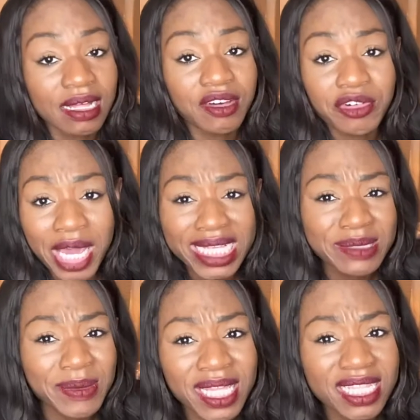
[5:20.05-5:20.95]

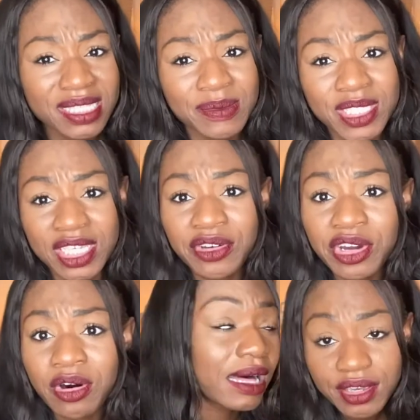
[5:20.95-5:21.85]
grasping this
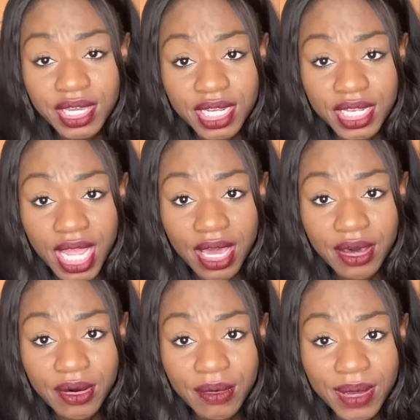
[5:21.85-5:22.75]
material? How are you going to
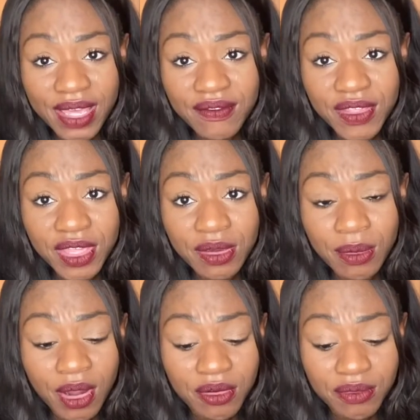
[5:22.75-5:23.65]
know if you
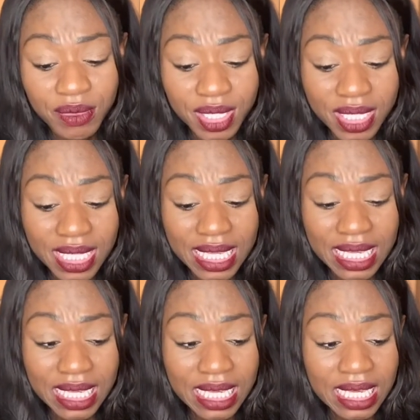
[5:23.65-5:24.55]
are
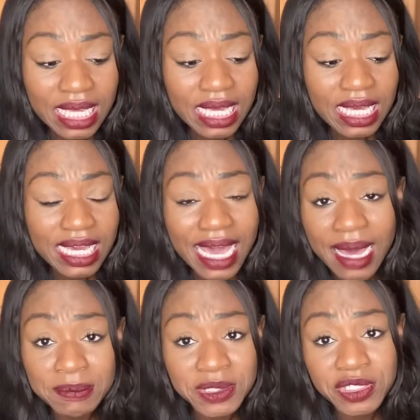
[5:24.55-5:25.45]
really
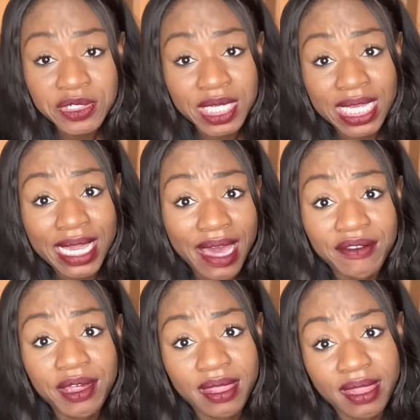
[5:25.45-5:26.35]
capturing
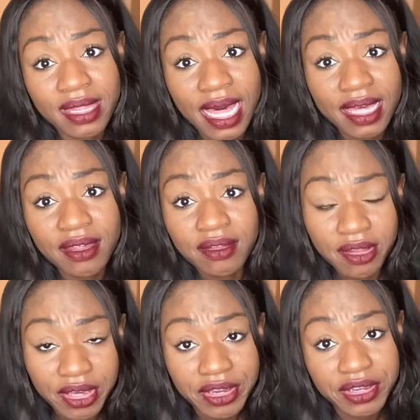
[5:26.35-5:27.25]
everything that you
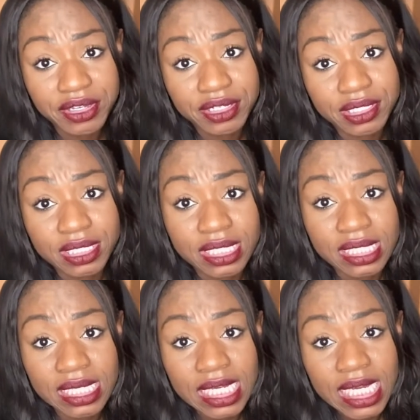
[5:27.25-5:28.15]
learned
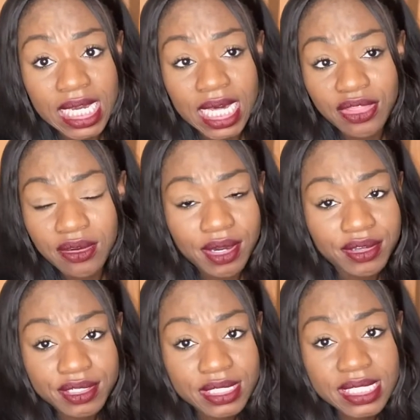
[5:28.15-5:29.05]
throughout
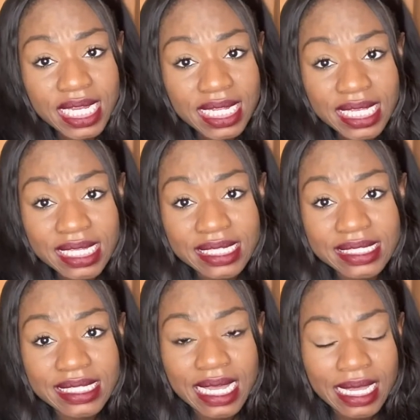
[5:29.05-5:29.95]
your
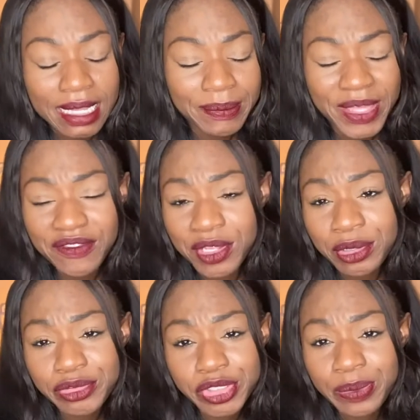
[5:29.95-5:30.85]
studies if you
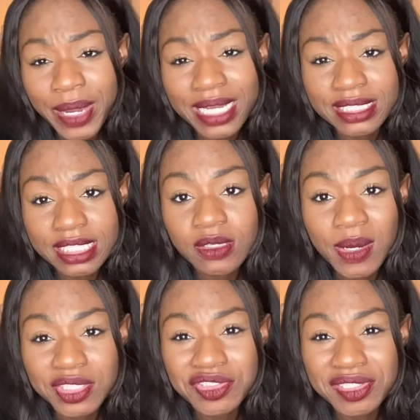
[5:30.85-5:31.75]
don't do practice
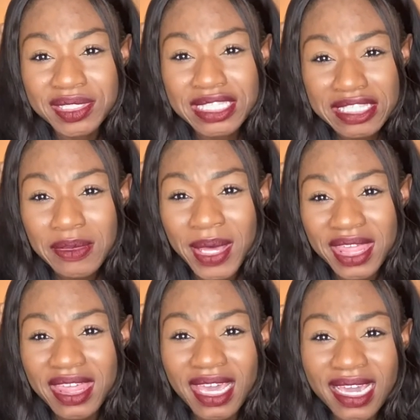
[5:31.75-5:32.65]
questions? So I
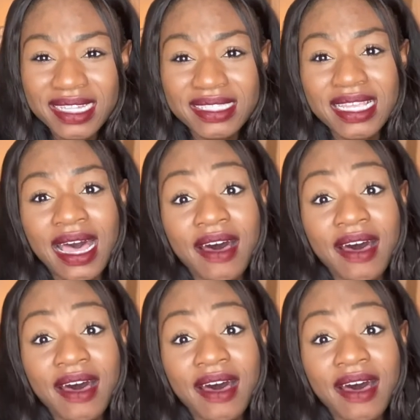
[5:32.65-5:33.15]
think it's